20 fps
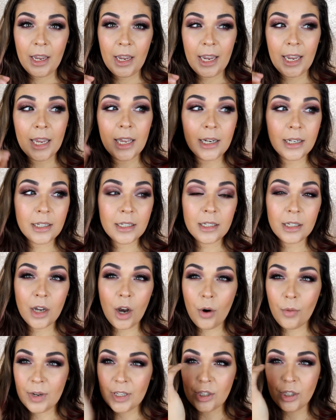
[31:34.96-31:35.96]
it
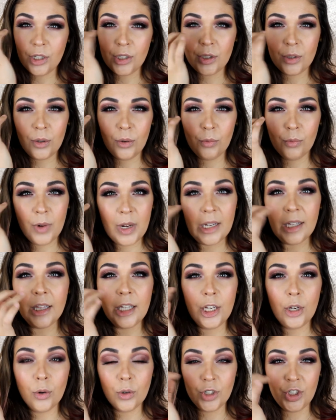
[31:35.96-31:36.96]
always looks
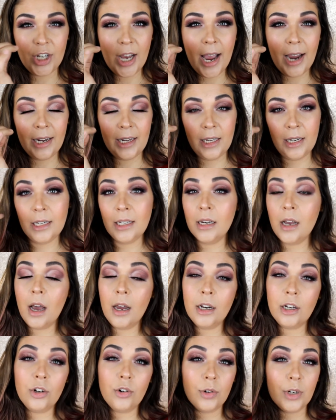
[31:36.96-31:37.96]
wrinkly or jagged and
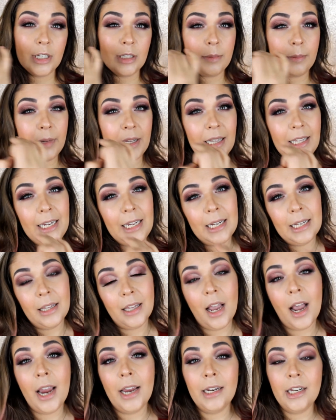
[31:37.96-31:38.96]
not a crisp, clean
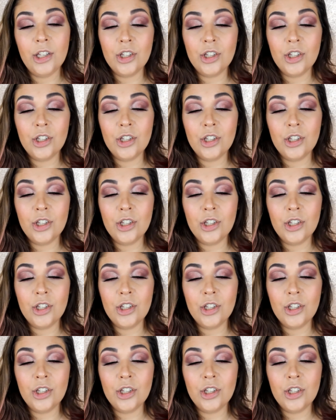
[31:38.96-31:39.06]
line.